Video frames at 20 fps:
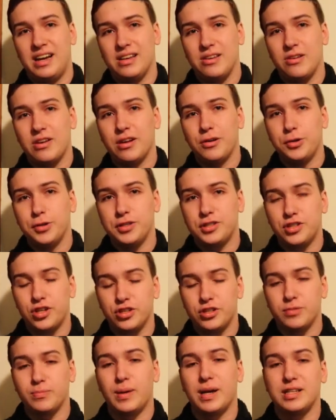you can only
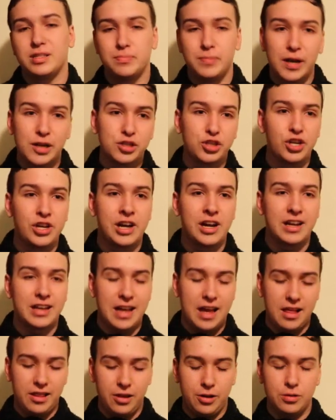search it by specialing on
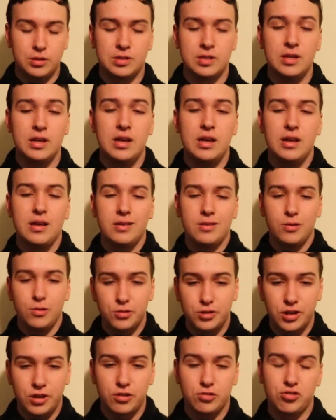Kalos,
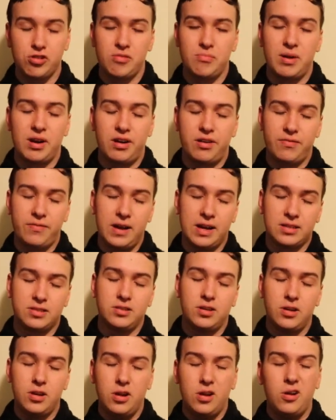using a Dream Mirror
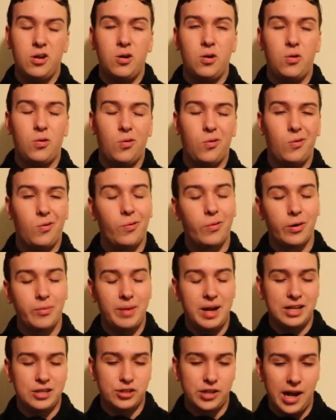effect, or
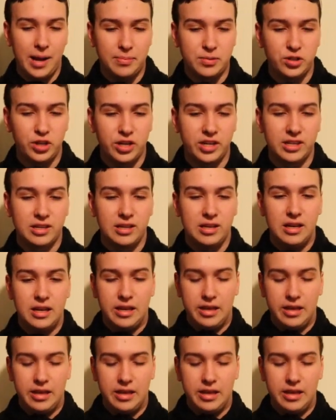by Trap Trick.